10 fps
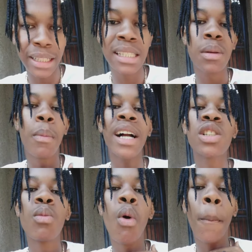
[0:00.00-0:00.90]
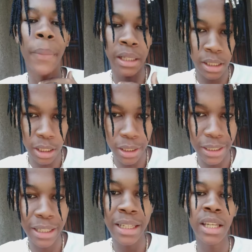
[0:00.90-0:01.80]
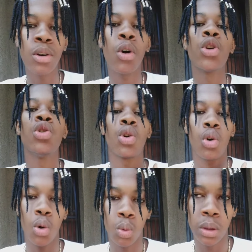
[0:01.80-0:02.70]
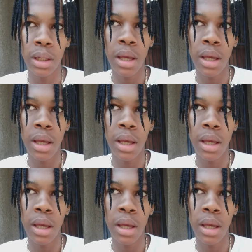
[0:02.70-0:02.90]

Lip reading: it's much more better learning on your own.